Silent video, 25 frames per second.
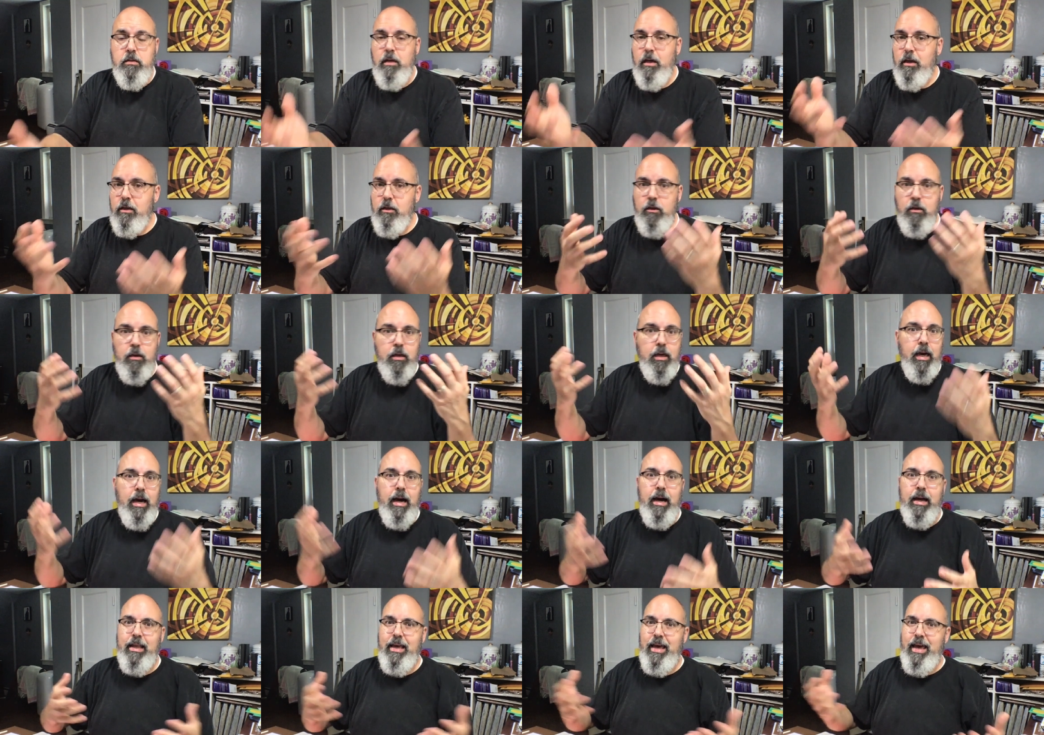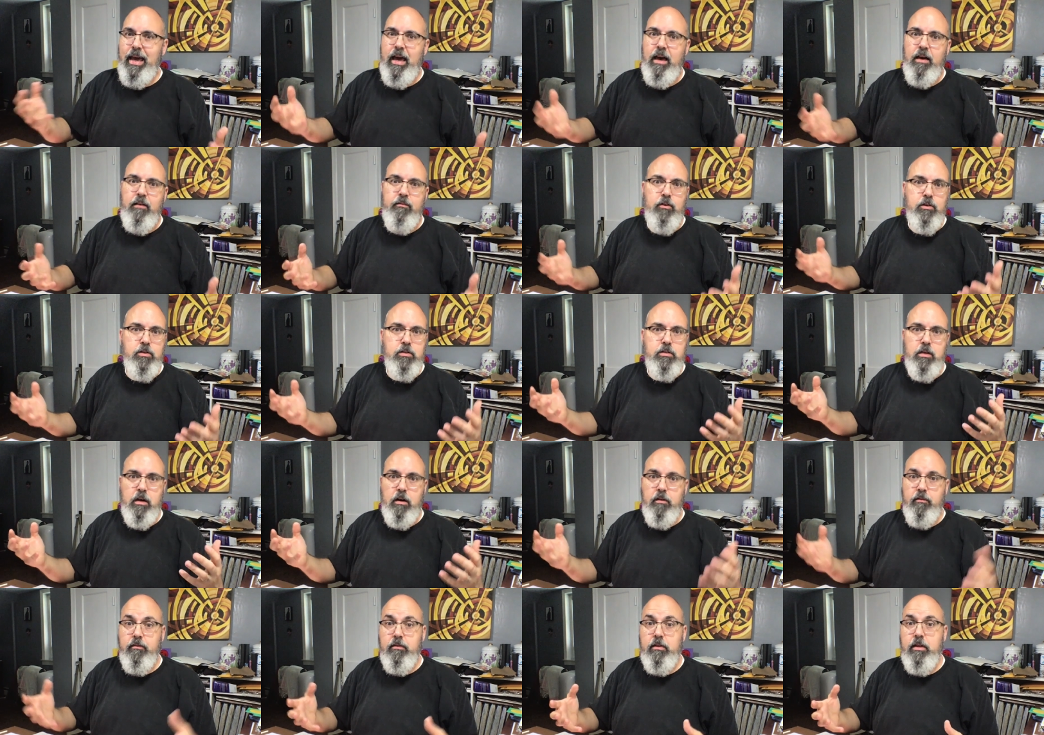You got to have
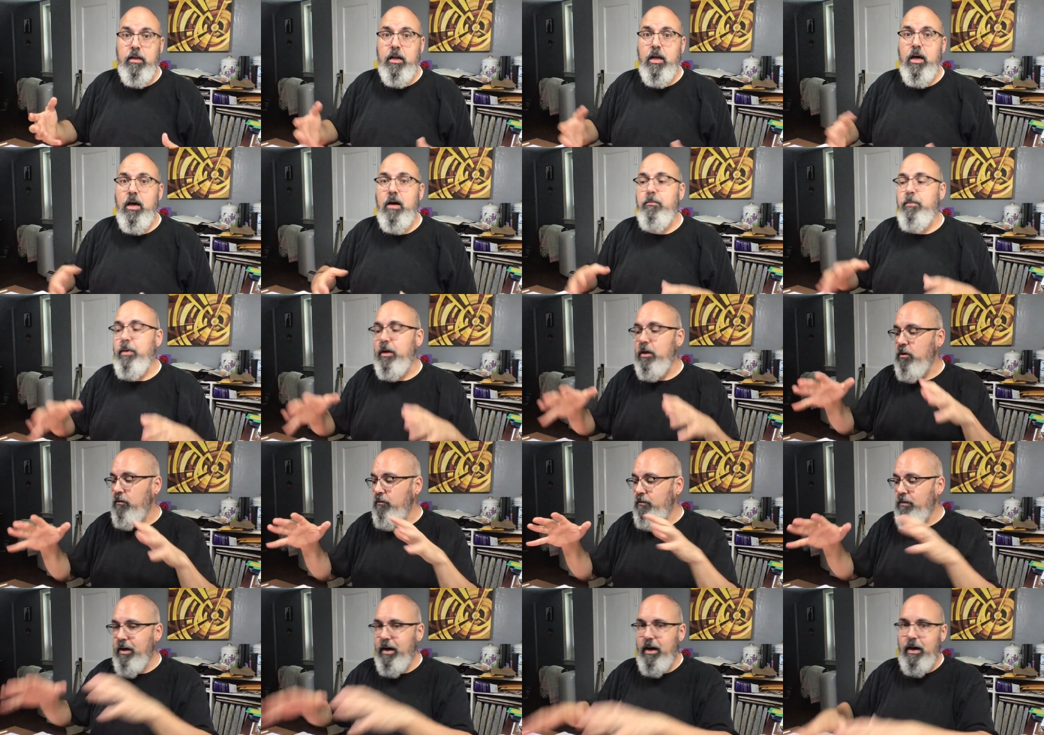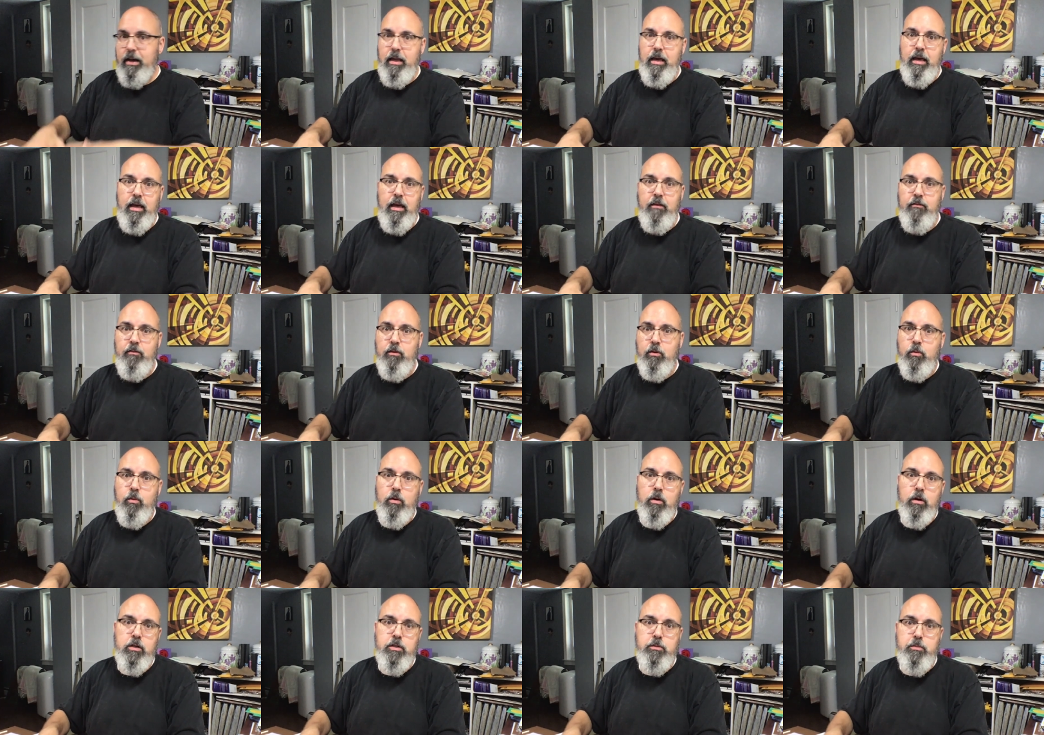yourself lit up and you've got to have your
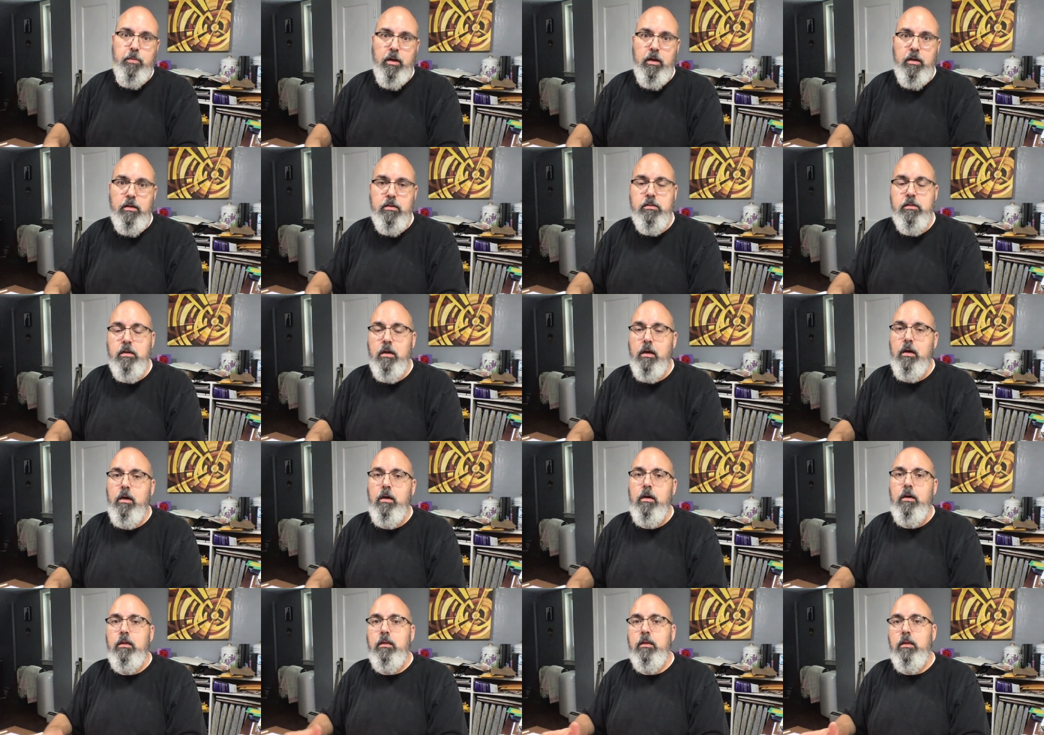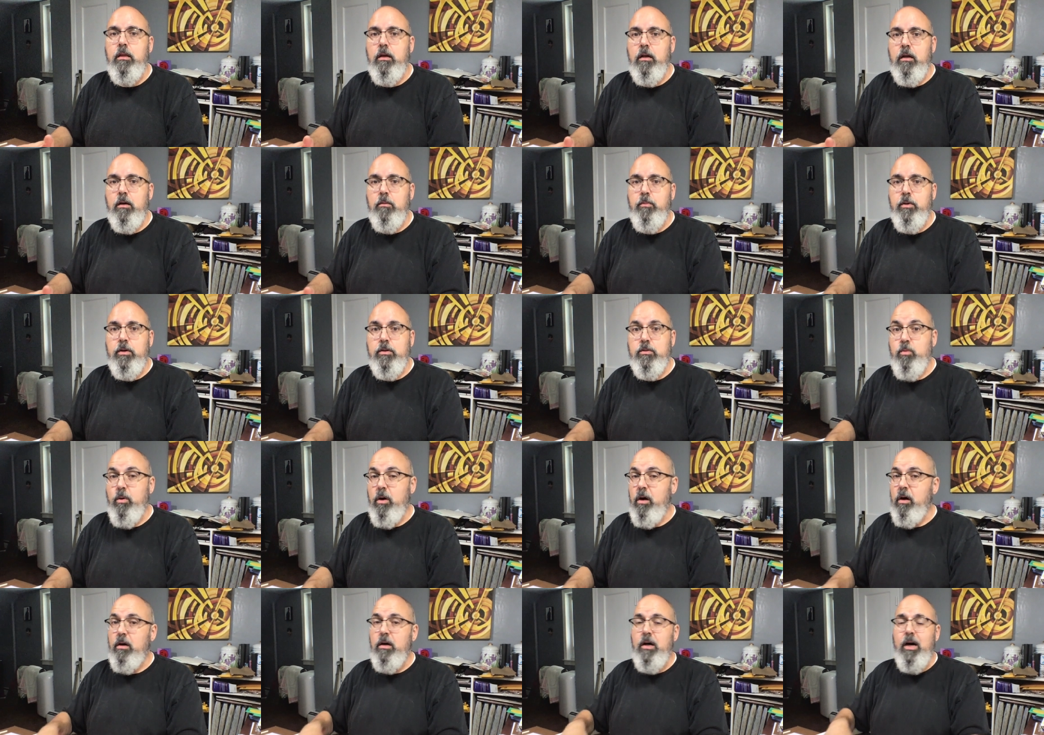workspace lit up as
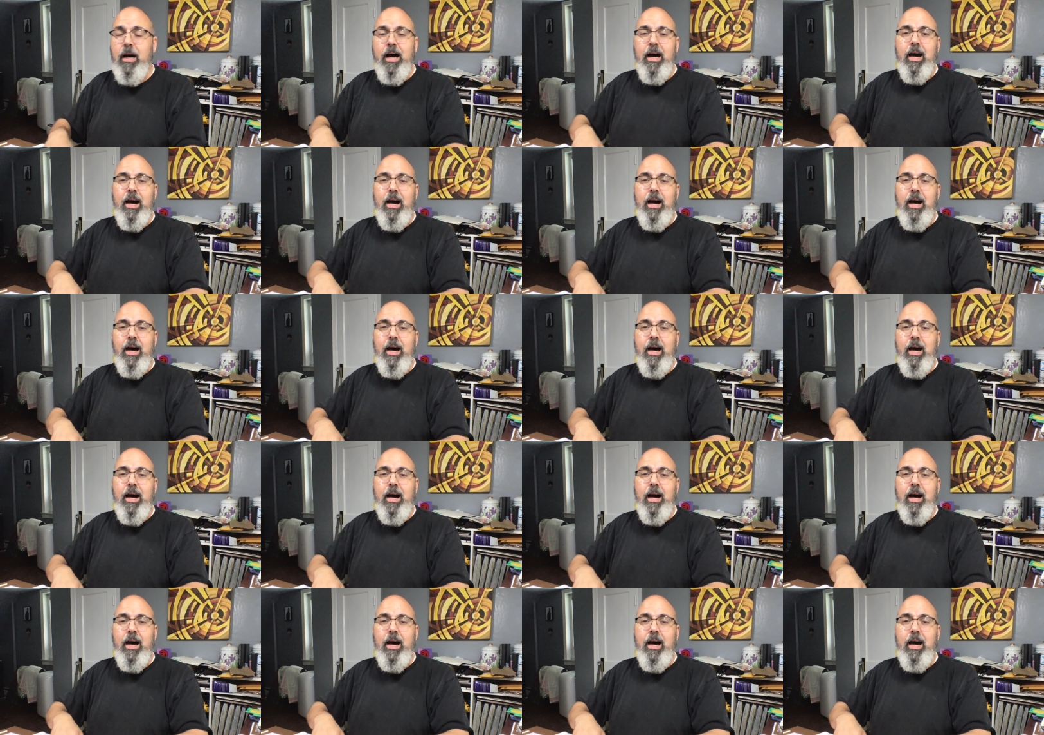well.